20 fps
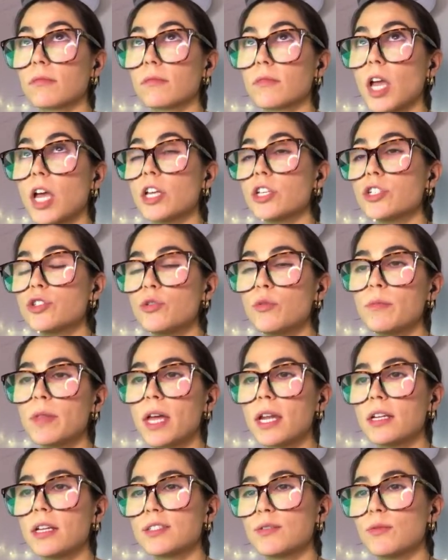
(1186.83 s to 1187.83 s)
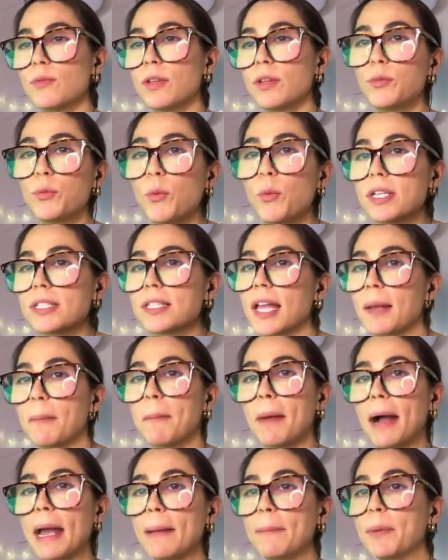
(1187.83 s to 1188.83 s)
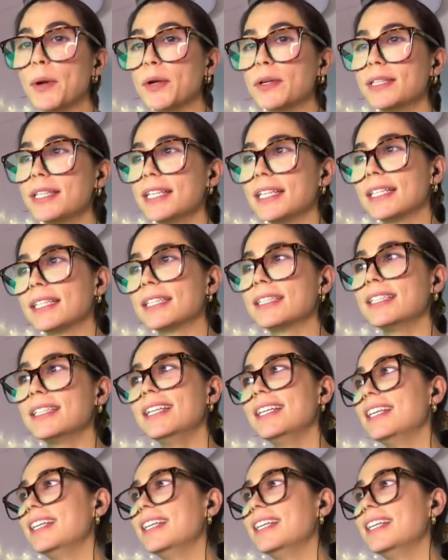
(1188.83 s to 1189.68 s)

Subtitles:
assumed that it was like my burden